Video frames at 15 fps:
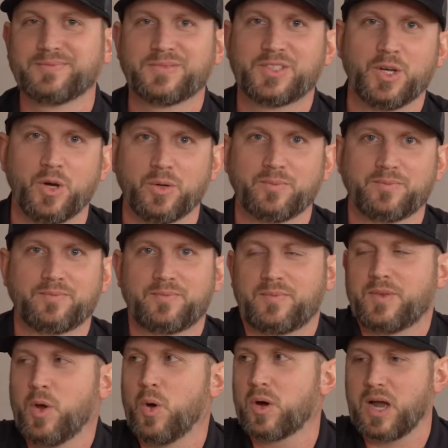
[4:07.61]
So
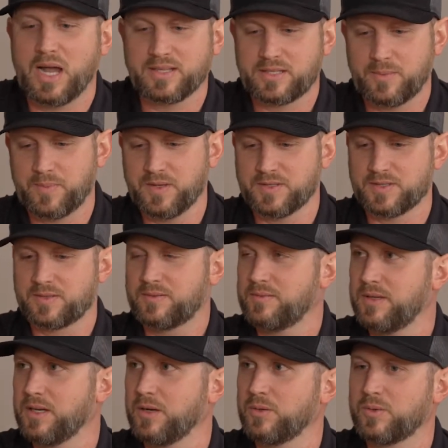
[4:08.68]
the whole concept is,
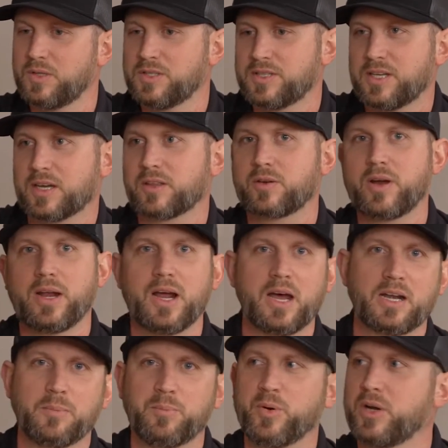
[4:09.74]
suck the
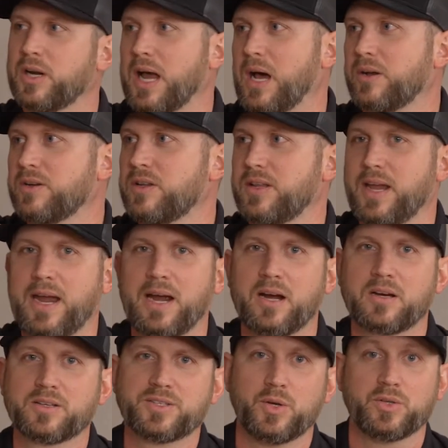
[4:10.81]
radon and put it out into the
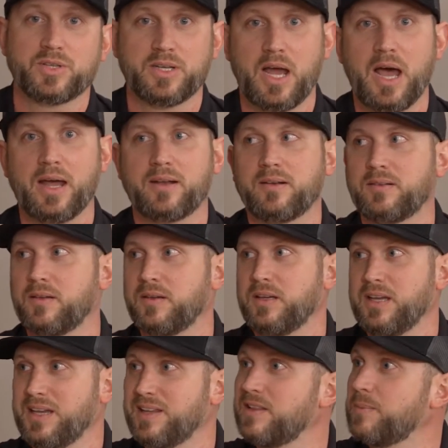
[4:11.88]
air so it's not
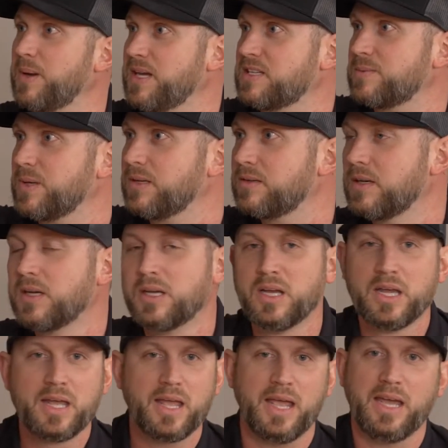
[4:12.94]
in the basement.
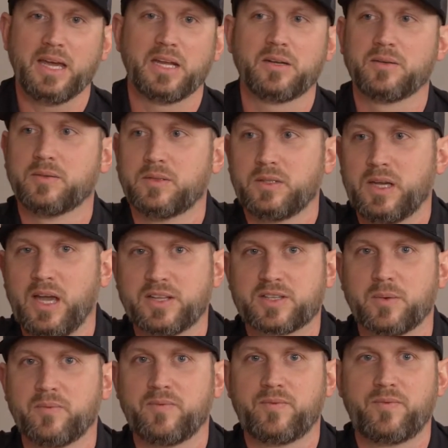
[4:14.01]
And it's
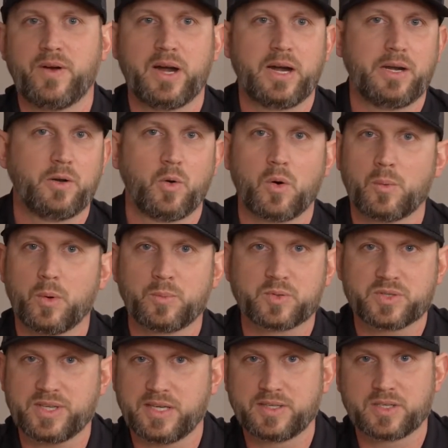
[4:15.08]
a very normal
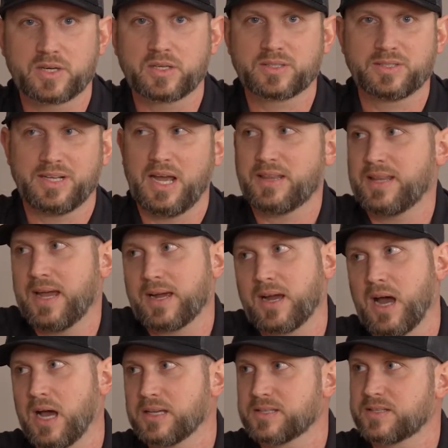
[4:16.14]
procedure. It's not that
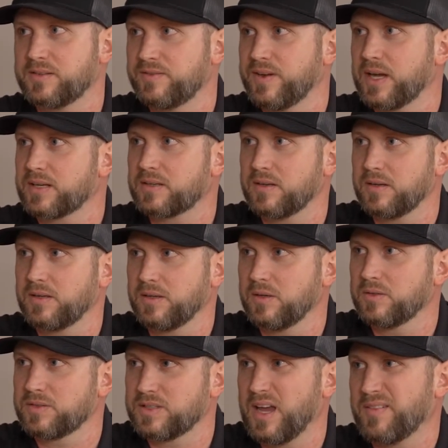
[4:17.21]

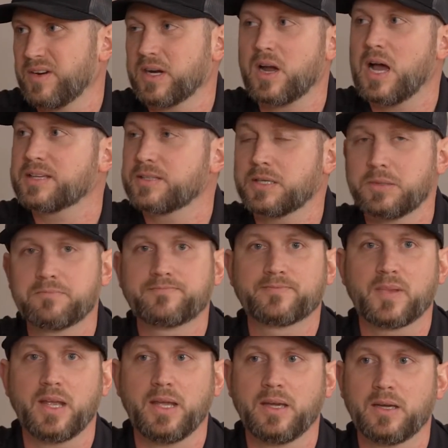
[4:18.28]
it's not very costly.
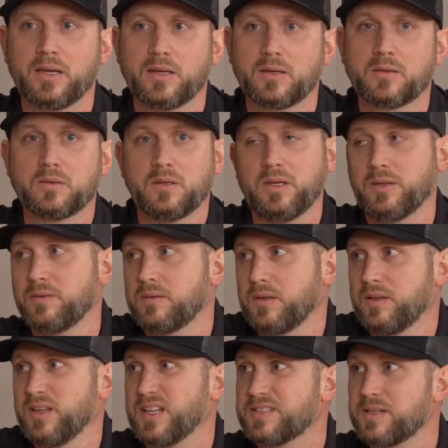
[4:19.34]
And
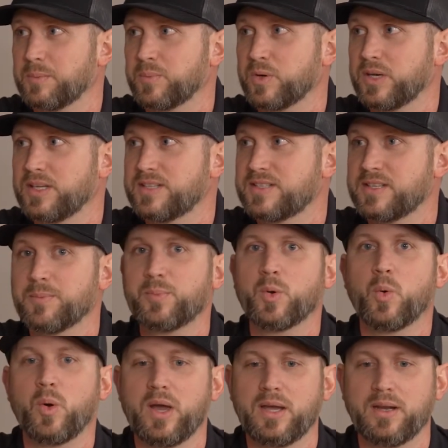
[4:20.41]
that's a pretty
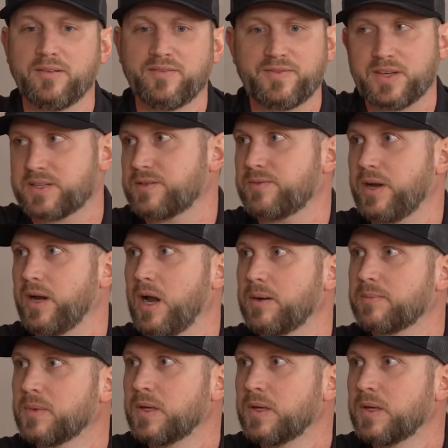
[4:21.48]
simple way to fix radon.